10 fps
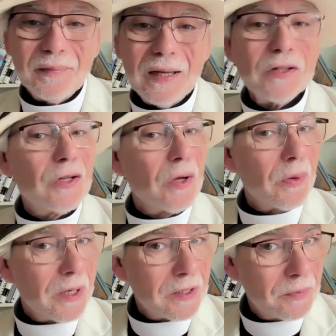And so
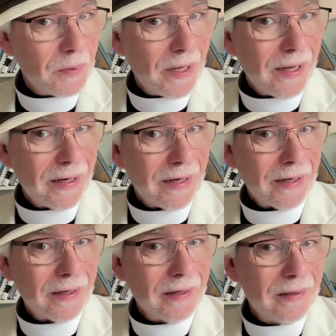he's
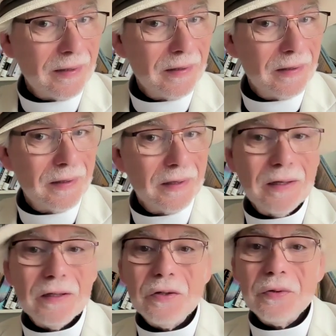planning
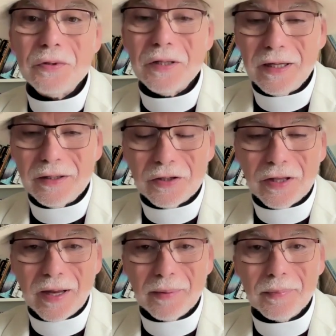to teach
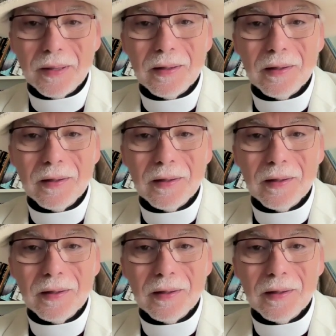them